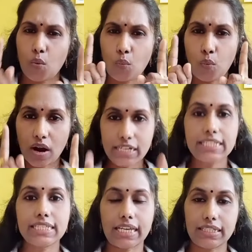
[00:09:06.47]
One
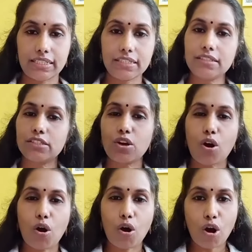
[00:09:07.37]
sentence,
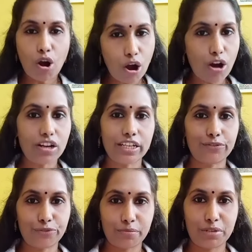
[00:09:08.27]
all
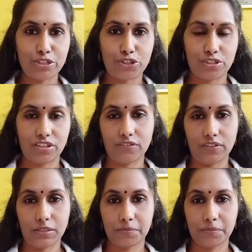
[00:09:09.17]
information given.